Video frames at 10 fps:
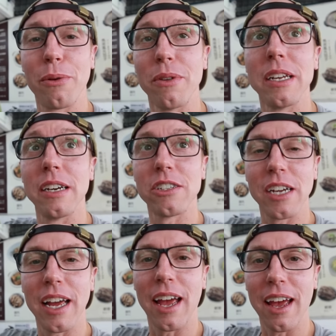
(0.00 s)
through the dish
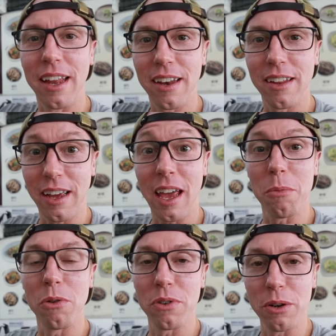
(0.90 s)
and they came
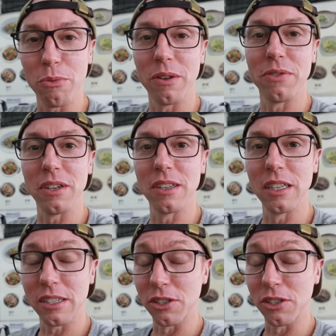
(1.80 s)
over and refilled the